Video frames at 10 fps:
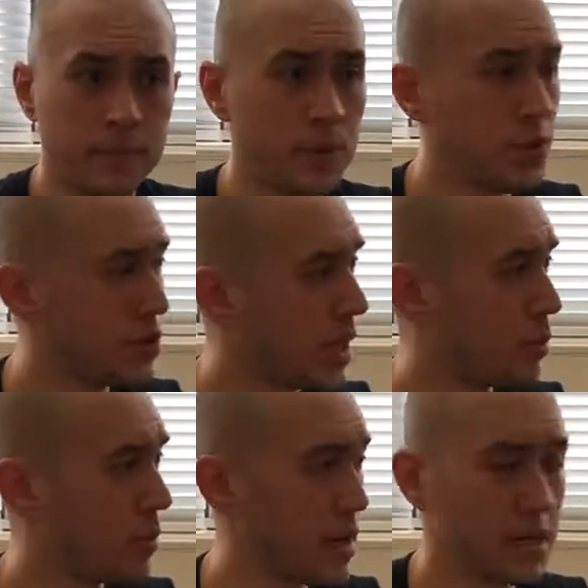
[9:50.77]
Usually I
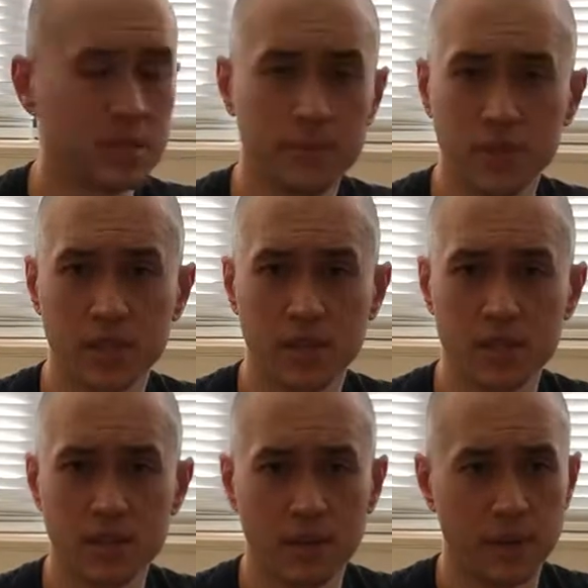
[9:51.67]
would put on some music and
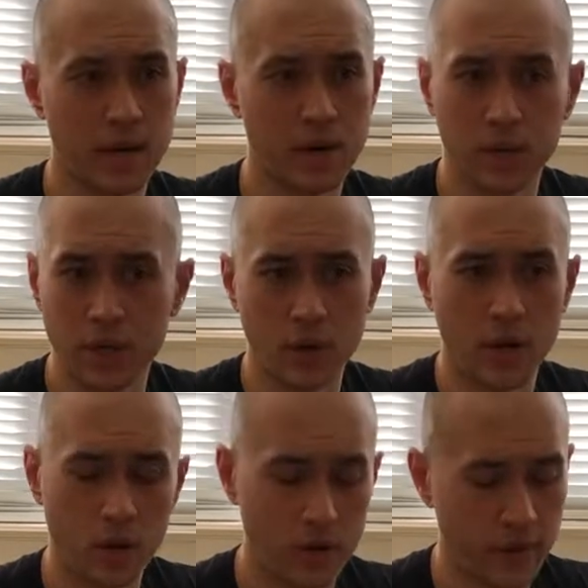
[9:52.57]
stuff, but I don't really know how
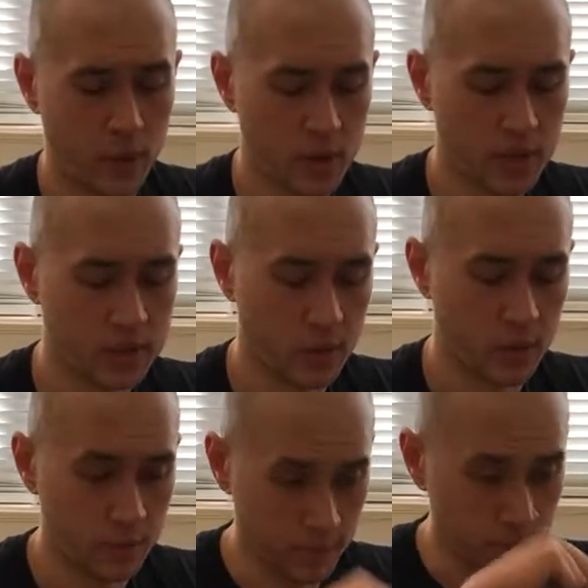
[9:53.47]
all that works.
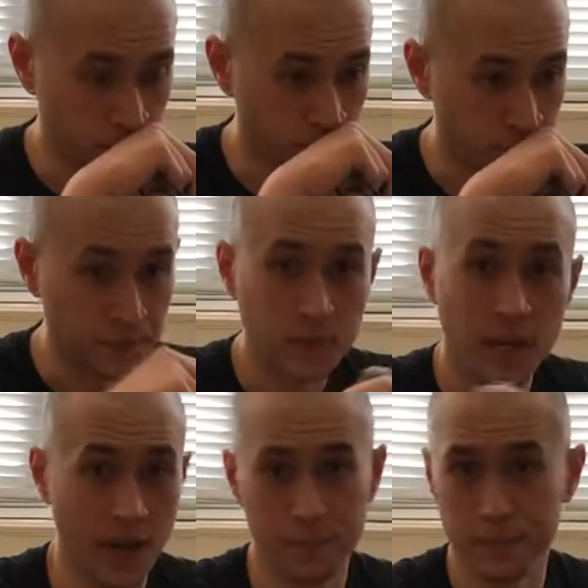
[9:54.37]
So
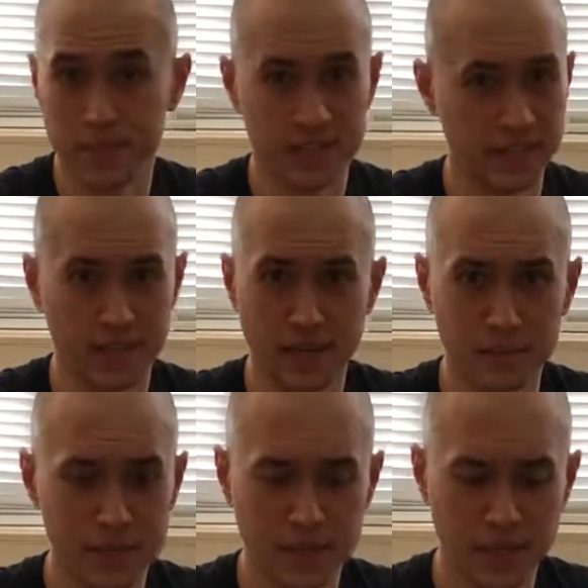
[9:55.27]
I'm just
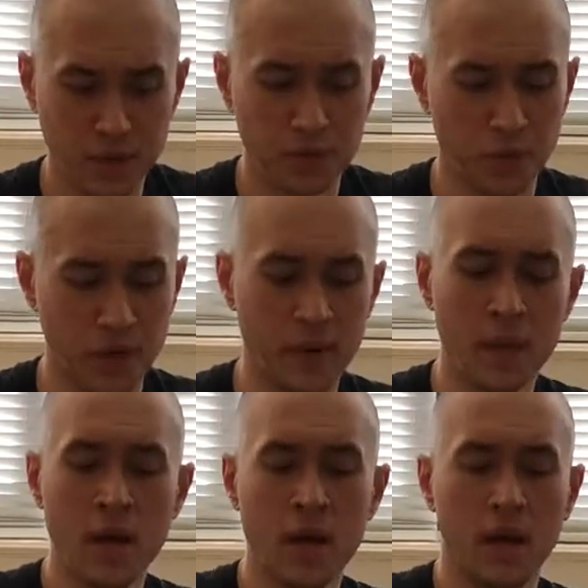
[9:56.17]
gonna go for it.
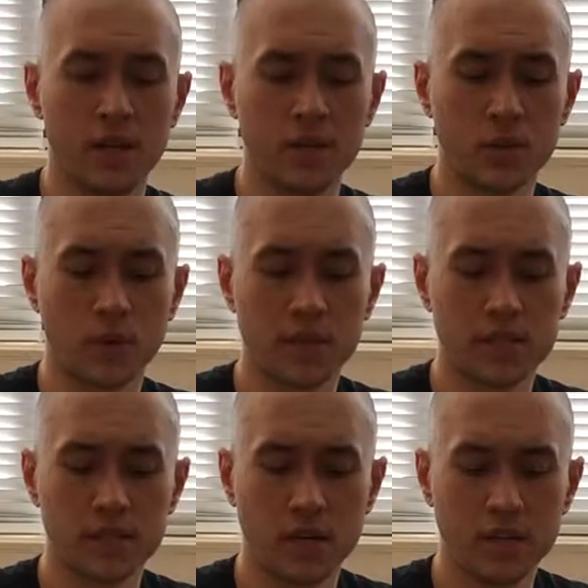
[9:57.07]
All right, so we're gonna
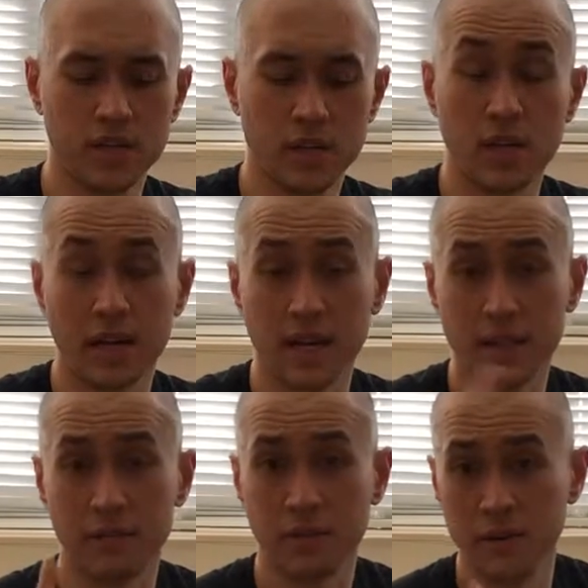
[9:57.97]
start here. Again,
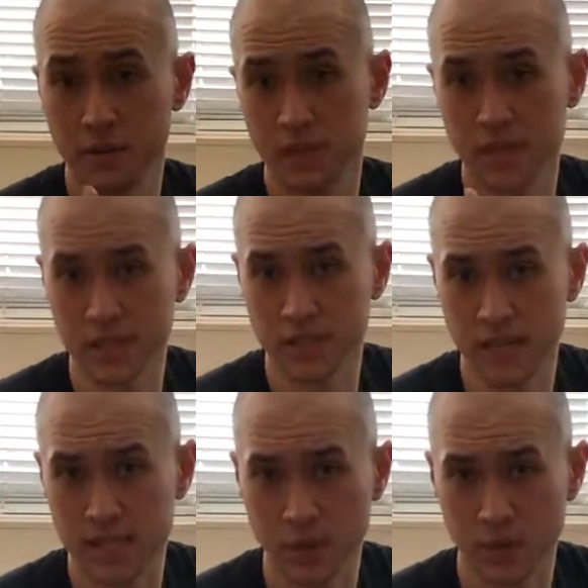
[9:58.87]
the very first
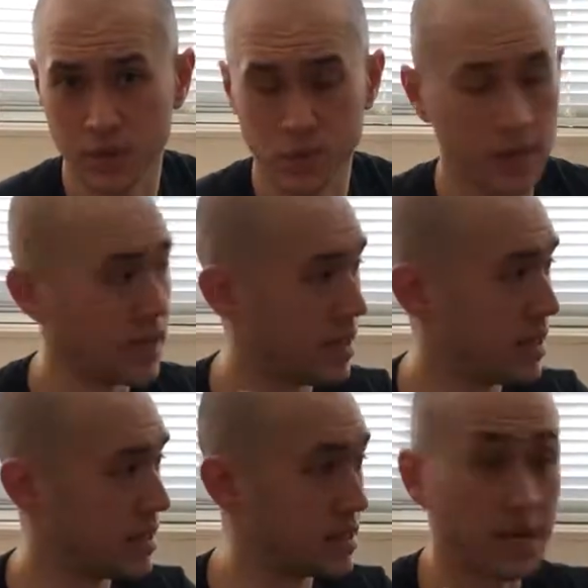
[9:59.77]
exercise that we're doing
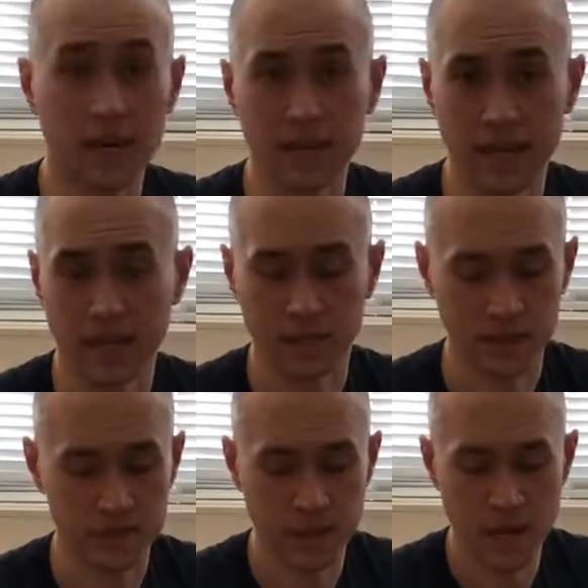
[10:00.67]
is leg
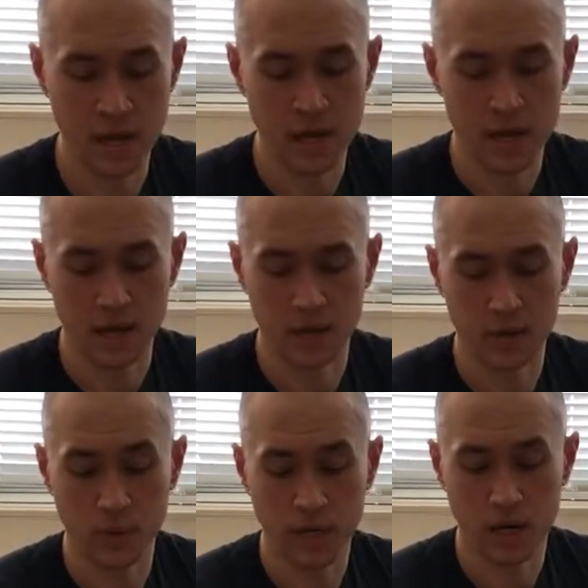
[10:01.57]
lifts. and we